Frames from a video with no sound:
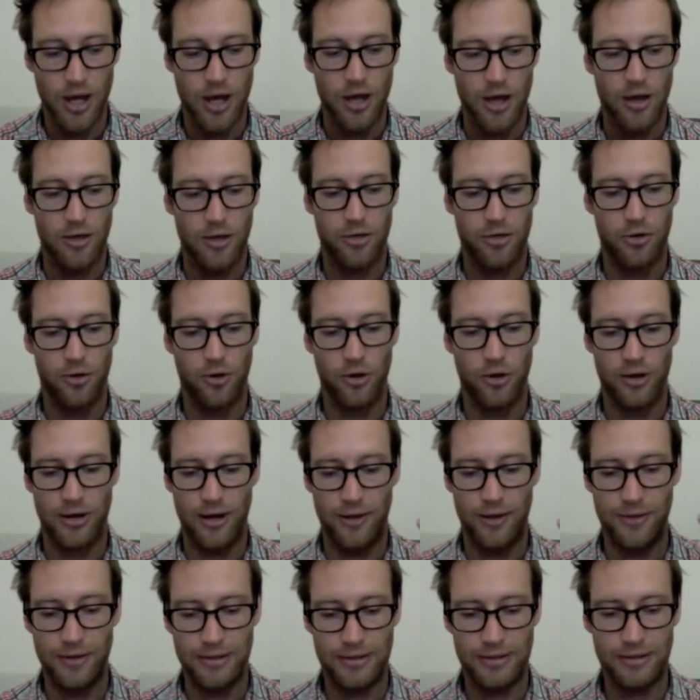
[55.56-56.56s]
thought. Now,
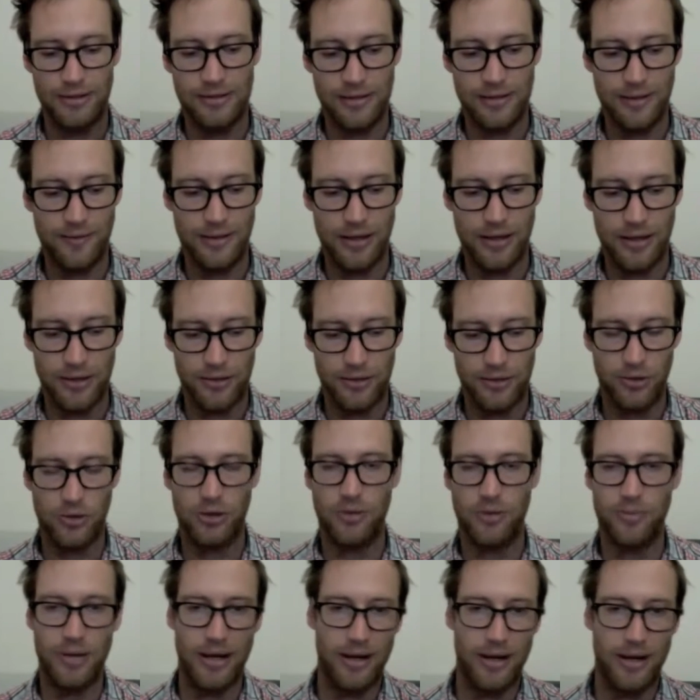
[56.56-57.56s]
this is something I talk
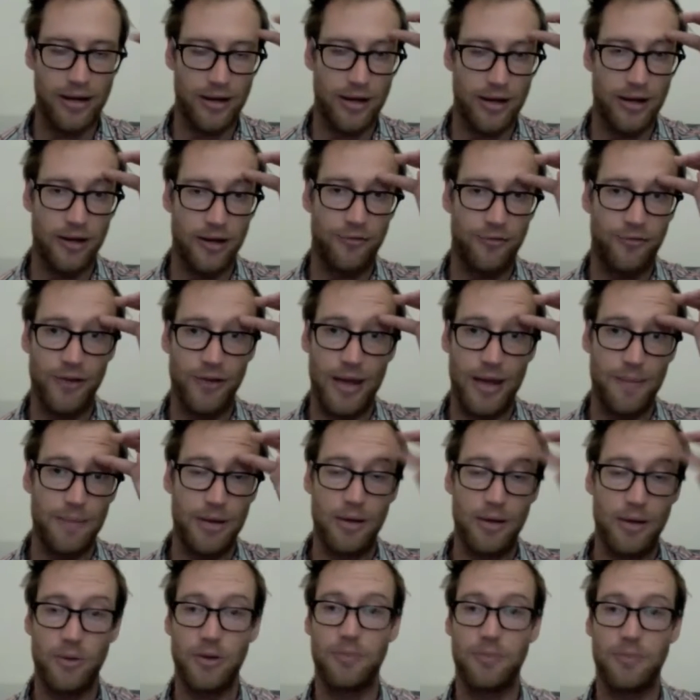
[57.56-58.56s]
about a, a fair
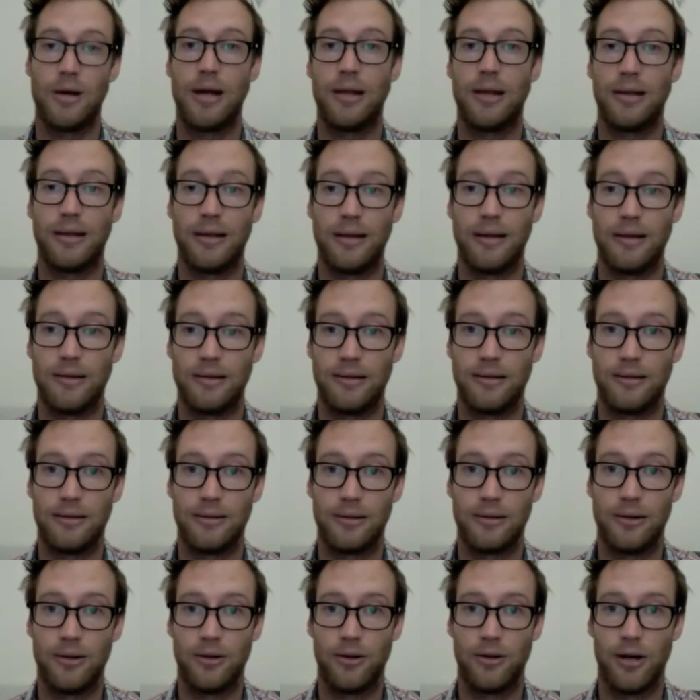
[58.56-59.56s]
bit with my leaders,
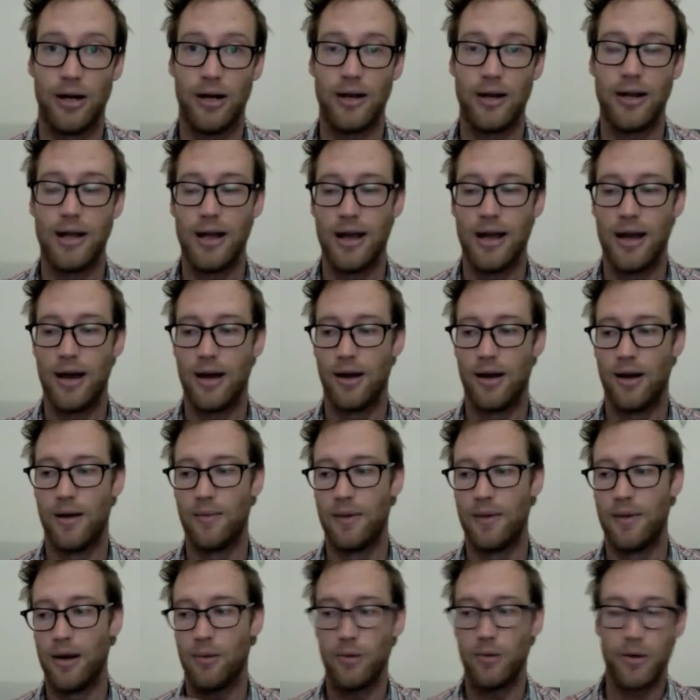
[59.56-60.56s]
all right?
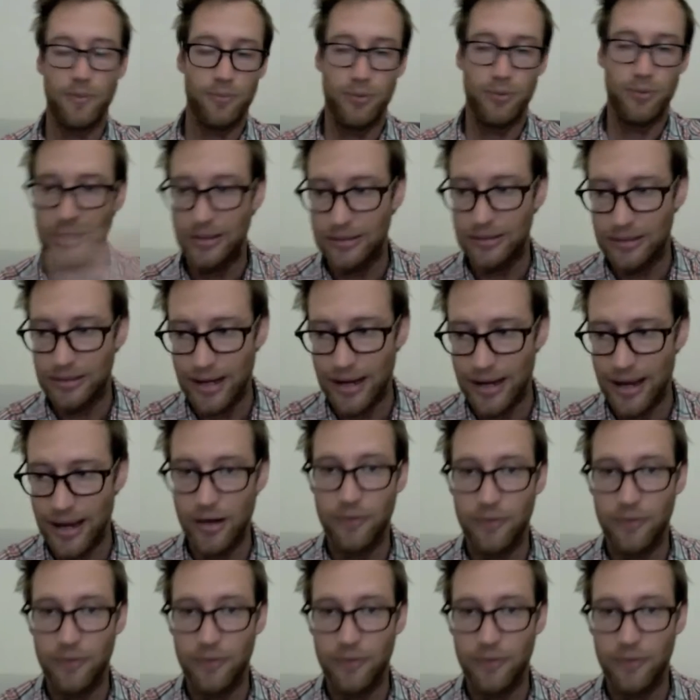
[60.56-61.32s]
Um, and I want to bring it today out